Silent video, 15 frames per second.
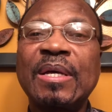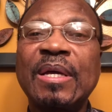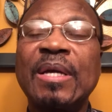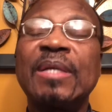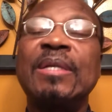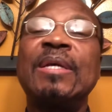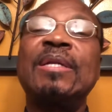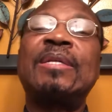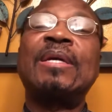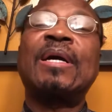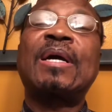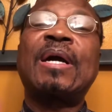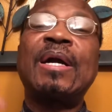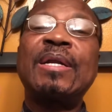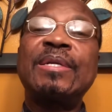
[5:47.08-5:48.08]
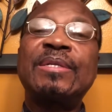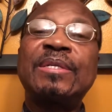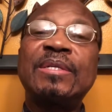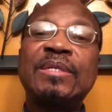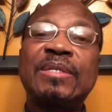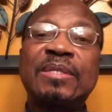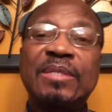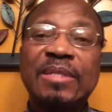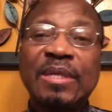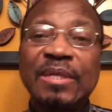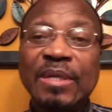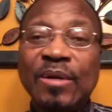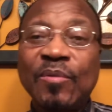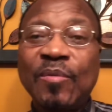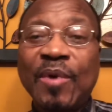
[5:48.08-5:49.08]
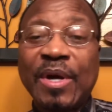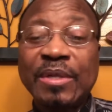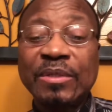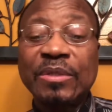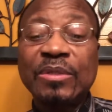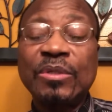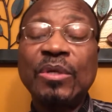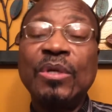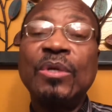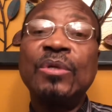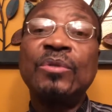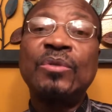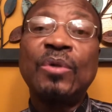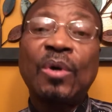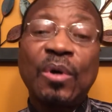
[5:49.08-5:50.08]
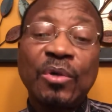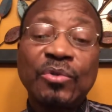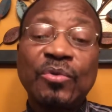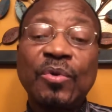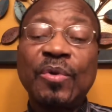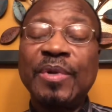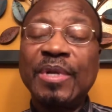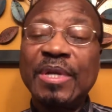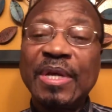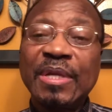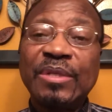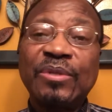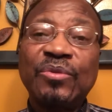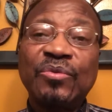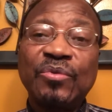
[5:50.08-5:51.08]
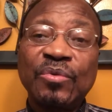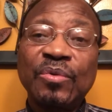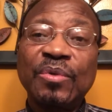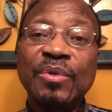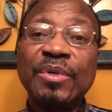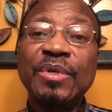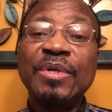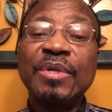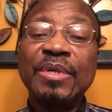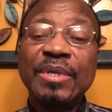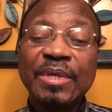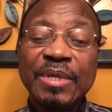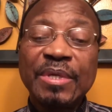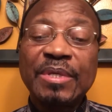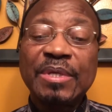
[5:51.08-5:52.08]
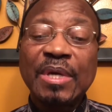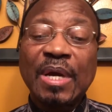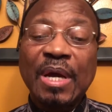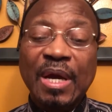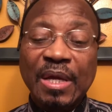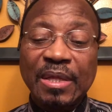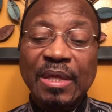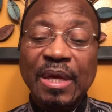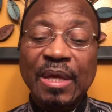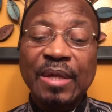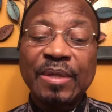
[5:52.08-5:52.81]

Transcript: then it encourages the young ones to also relate to each other.